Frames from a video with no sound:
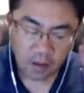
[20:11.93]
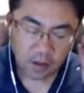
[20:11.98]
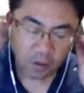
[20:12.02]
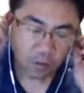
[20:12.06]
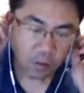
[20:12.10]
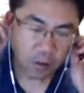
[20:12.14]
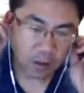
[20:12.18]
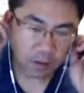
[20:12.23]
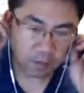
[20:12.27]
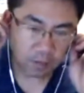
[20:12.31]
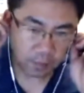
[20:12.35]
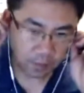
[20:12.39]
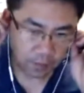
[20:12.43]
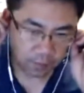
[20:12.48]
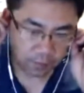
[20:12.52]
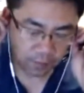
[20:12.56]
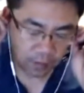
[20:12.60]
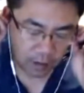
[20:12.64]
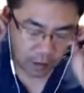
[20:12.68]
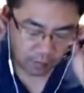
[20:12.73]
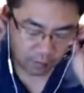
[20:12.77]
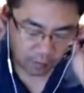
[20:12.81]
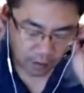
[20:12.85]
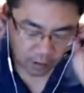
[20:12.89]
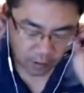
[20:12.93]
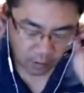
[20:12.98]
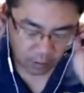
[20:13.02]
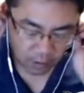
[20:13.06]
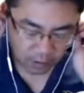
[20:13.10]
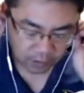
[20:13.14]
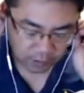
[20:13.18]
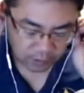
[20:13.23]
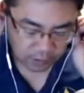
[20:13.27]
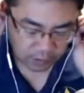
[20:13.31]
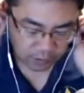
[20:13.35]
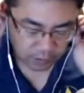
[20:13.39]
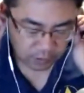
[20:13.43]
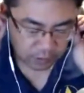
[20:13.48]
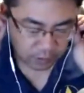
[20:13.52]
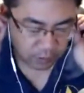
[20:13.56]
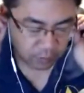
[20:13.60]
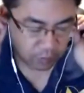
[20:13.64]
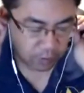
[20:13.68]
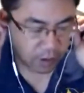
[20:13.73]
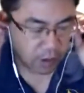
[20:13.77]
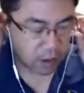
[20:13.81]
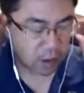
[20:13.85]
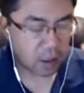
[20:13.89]
Well, if you have any questions in
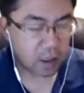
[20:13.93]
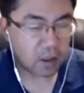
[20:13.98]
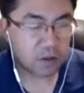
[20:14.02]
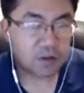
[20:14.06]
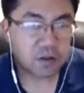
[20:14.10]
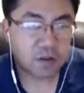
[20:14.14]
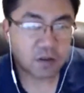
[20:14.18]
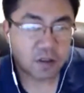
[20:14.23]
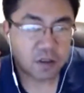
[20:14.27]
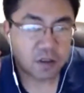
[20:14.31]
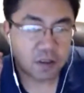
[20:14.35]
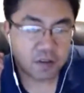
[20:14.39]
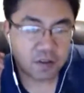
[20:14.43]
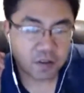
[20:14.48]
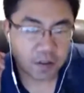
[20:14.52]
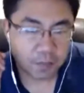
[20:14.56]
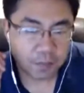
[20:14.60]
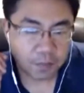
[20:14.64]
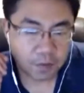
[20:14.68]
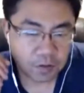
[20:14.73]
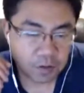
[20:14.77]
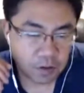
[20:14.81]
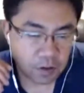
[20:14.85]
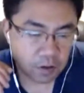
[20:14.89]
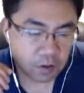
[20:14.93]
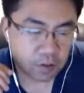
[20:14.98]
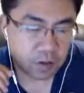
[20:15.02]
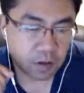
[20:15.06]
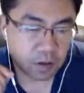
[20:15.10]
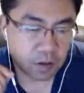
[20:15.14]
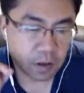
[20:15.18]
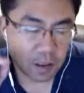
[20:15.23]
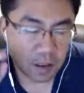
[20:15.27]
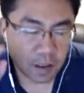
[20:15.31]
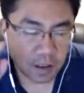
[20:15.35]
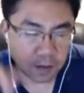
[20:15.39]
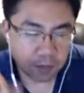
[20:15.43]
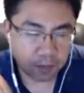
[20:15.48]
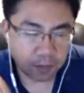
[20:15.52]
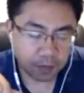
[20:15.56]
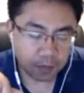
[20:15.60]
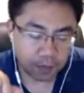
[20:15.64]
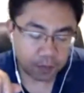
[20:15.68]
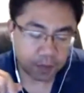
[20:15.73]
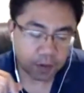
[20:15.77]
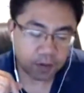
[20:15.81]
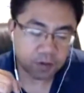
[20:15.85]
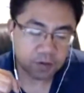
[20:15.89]
regards to this episode,
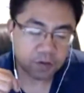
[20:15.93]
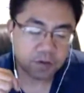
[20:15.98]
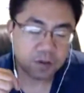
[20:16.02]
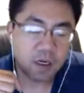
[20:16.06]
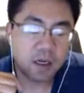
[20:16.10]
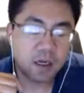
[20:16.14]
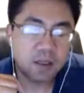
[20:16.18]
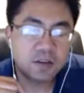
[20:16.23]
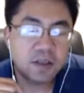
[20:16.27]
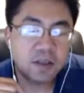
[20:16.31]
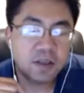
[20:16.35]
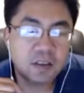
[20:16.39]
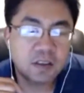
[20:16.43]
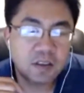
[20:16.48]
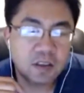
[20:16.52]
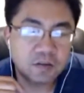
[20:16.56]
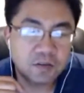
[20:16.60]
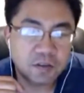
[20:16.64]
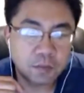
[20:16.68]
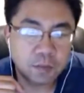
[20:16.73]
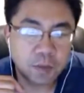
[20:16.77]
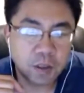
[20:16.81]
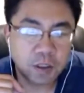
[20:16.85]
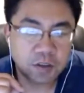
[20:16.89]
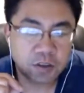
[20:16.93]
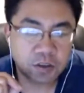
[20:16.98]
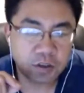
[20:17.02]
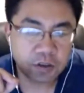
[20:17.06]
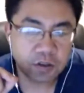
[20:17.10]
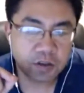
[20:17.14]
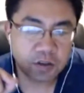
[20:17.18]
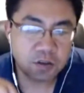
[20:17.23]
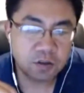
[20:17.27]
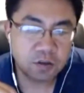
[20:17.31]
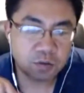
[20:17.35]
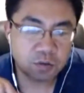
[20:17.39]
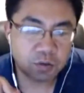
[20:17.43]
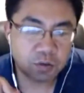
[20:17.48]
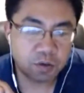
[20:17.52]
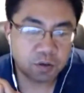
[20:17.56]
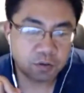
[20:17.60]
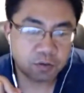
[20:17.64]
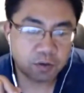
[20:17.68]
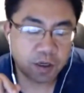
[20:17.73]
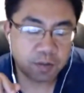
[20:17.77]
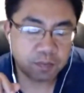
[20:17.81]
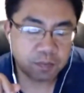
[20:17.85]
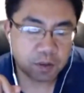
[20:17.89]
Bill's contact information is
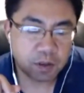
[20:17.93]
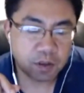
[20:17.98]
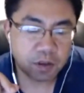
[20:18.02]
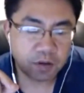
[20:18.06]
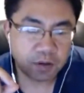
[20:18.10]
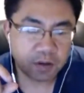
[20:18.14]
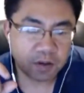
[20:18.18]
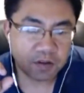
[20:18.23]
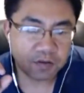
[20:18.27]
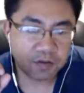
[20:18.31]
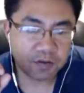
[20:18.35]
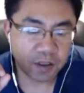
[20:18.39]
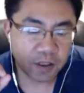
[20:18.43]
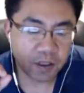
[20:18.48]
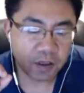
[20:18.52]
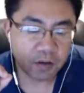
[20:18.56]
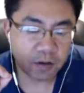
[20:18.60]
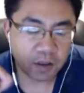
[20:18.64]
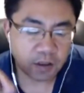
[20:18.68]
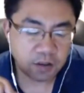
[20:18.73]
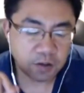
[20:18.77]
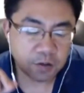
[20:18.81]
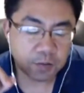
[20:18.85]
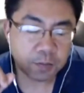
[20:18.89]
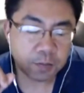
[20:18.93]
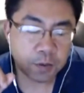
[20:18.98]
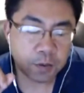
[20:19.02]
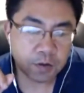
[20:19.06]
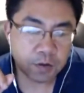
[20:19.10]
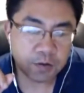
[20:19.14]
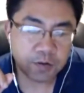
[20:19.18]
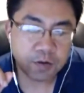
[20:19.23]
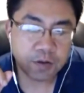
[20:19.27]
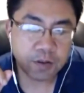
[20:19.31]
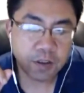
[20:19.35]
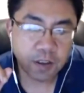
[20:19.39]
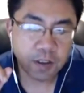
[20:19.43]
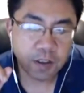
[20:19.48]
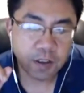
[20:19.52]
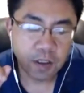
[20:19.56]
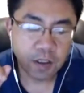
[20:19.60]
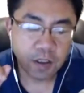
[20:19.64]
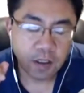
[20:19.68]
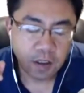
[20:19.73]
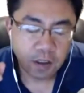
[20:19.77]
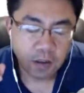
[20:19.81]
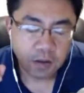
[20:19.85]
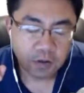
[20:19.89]
right below this video on this post.
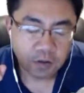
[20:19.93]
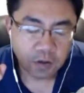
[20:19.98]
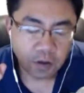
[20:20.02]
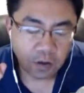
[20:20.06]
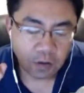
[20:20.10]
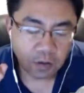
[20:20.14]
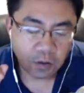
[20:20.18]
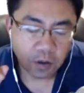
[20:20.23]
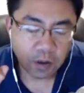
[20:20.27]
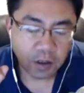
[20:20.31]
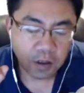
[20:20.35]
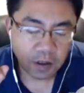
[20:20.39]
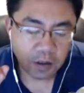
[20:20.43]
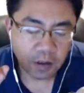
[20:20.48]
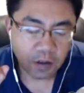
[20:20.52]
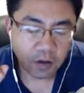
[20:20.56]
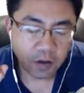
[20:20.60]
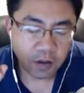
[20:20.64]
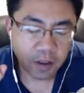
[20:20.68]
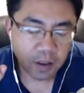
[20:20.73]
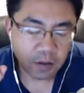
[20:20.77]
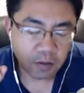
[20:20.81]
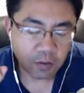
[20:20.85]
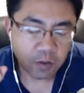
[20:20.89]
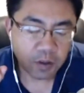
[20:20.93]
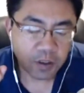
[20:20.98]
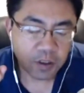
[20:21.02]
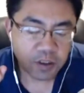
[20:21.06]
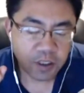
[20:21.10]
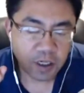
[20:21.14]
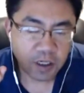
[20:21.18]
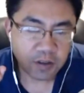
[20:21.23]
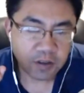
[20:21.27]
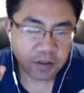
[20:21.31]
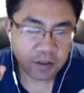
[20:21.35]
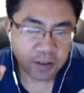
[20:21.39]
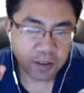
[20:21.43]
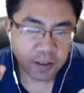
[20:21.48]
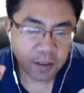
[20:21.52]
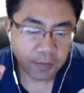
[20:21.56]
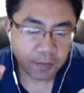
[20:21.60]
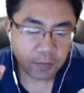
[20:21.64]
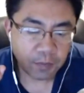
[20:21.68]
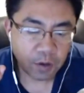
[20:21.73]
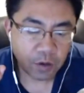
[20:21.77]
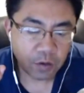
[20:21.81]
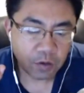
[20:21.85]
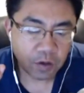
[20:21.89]
So go ahead and reach out to him.
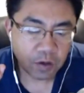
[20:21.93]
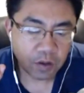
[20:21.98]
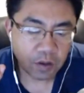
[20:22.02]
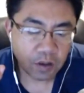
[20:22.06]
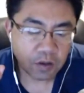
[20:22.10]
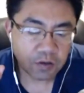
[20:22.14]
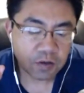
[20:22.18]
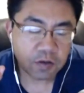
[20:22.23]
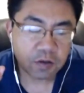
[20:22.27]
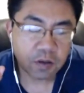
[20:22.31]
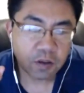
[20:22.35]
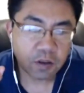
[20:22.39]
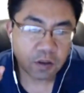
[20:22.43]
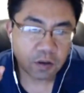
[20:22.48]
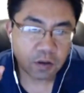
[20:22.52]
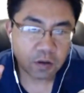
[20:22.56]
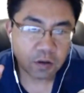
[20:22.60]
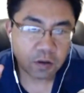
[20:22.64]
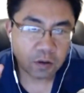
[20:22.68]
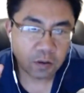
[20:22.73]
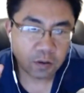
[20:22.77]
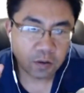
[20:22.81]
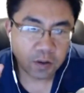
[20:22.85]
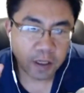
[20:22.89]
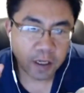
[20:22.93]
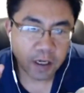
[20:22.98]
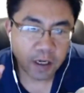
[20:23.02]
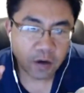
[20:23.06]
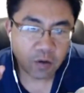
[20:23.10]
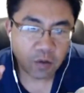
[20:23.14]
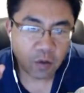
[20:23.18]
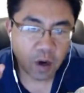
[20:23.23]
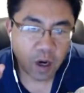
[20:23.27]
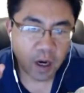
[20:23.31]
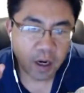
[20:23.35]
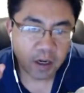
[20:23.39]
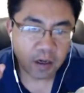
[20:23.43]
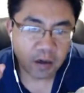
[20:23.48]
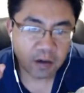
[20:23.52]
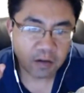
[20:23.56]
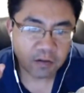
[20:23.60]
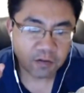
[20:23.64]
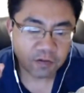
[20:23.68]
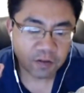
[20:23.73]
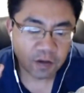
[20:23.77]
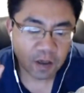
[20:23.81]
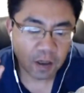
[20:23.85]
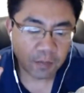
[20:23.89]
You can also inquire
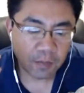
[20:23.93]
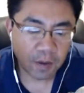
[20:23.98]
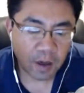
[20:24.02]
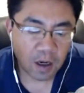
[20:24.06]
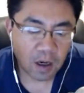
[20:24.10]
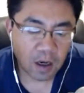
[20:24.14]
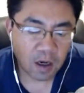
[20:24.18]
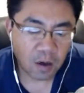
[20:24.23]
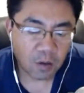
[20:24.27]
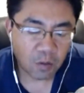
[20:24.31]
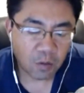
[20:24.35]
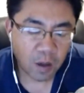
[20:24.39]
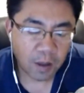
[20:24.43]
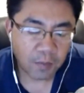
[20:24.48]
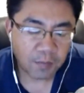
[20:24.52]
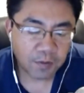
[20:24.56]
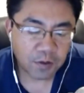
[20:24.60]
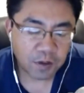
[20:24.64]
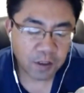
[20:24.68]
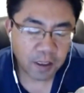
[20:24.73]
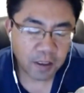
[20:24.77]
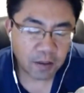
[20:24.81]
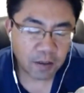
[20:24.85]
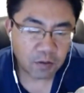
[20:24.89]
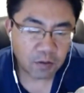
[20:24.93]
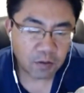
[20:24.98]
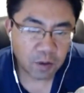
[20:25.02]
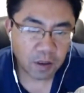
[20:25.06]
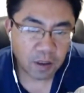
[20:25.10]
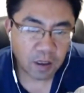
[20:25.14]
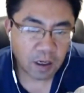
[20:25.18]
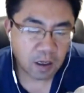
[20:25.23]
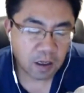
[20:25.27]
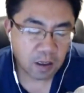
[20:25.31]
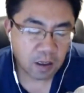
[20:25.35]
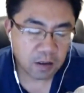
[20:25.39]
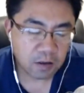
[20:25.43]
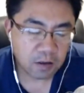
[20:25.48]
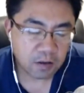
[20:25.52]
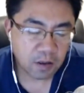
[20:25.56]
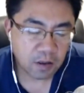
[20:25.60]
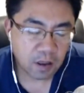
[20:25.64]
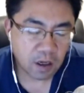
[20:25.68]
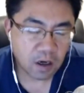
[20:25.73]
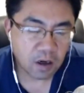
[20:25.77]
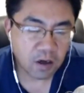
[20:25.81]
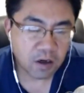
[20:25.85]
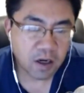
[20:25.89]
from our website where our
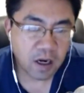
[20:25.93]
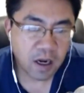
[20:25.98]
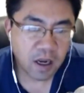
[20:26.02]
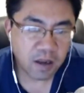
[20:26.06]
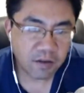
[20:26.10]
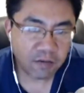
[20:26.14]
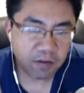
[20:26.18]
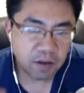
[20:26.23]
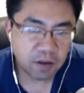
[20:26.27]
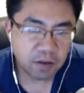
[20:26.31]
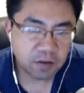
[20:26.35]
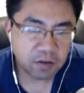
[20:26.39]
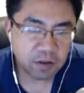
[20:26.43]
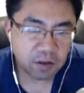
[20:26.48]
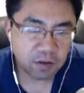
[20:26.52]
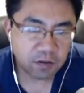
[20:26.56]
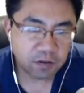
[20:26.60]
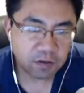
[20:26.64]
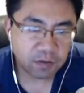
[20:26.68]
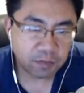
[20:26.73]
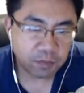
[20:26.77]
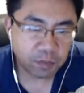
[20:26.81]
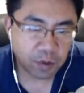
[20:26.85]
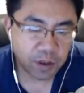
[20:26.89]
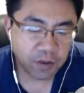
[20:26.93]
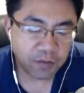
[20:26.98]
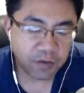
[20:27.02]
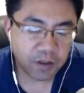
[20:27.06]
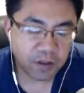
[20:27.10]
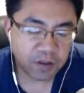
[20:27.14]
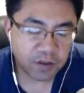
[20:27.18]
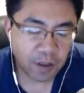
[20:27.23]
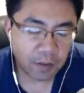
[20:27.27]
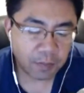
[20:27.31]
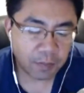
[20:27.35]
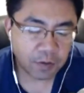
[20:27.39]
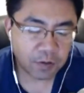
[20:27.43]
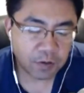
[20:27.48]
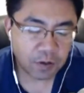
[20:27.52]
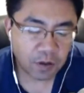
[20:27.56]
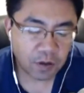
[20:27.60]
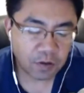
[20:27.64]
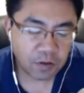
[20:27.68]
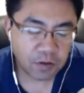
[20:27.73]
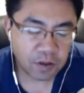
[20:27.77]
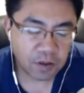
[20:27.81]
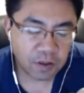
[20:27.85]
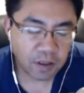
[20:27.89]
archive is of previous
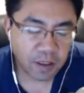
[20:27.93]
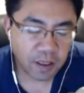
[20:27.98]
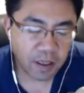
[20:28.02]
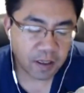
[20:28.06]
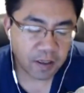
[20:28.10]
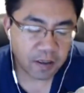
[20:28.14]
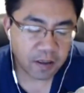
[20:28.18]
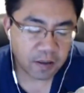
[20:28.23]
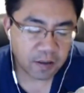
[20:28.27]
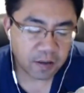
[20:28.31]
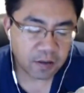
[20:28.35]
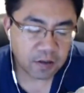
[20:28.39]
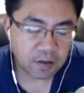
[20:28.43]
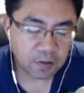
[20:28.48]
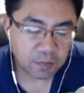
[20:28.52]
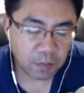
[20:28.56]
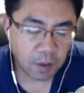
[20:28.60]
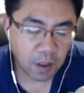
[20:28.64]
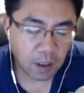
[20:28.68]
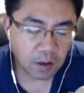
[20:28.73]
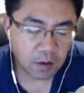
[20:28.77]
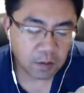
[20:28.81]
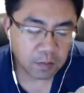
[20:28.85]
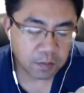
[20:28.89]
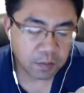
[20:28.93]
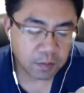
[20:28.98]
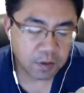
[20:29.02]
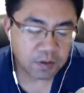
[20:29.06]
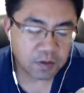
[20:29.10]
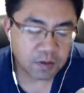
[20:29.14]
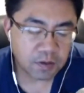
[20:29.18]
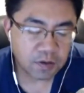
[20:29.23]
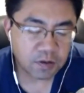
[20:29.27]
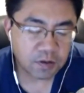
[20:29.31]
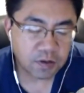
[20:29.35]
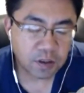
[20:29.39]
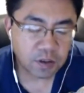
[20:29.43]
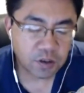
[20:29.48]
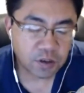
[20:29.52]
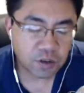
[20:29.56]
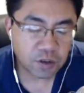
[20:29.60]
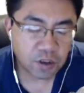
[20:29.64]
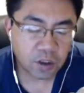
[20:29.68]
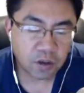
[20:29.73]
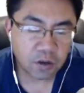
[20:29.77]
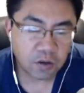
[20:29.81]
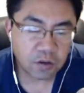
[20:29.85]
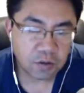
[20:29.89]
episodes, and that is
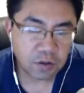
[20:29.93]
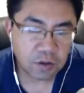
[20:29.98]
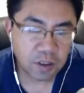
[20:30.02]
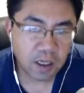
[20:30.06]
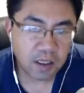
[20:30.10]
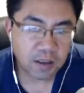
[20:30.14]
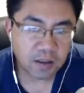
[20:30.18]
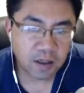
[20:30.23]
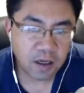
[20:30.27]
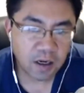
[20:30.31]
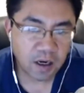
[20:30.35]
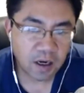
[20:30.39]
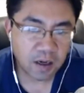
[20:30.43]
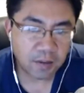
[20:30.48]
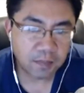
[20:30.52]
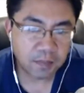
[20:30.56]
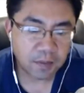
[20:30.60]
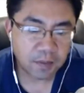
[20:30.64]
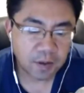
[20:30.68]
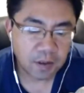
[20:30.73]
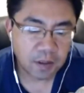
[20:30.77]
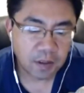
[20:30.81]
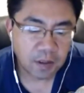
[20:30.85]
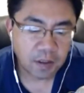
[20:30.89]
bottledbusinessshow.com.